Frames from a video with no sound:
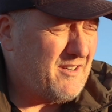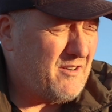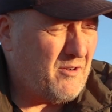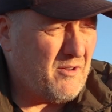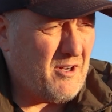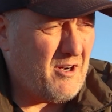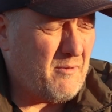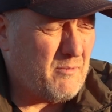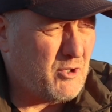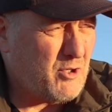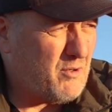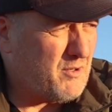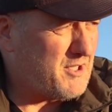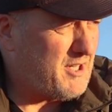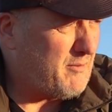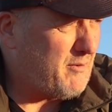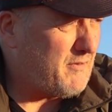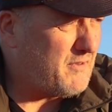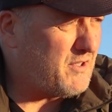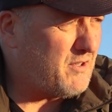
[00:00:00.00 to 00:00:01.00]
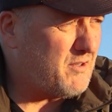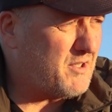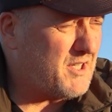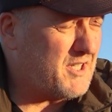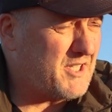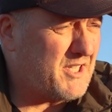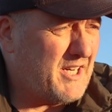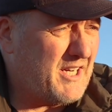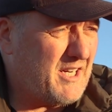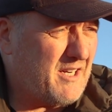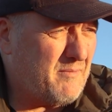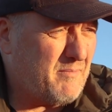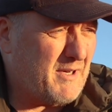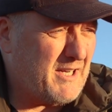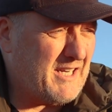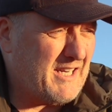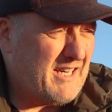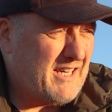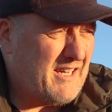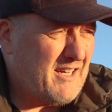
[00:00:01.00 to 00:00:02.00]
although I'm sure some have still succeeded.
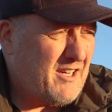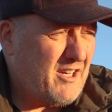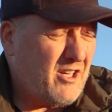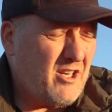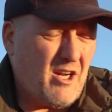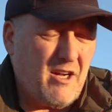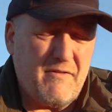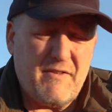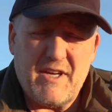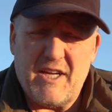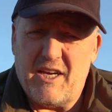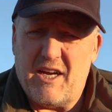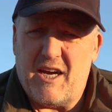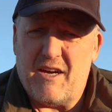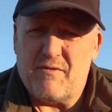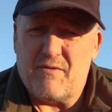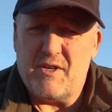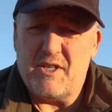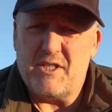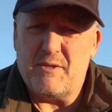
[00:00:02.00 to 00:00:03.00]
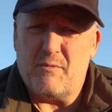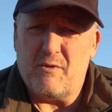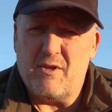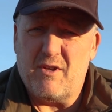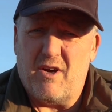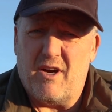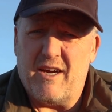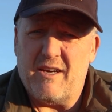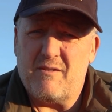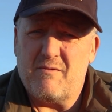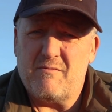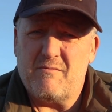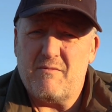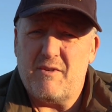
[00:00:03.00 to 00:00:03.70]
But you know, if you get half reasonable light,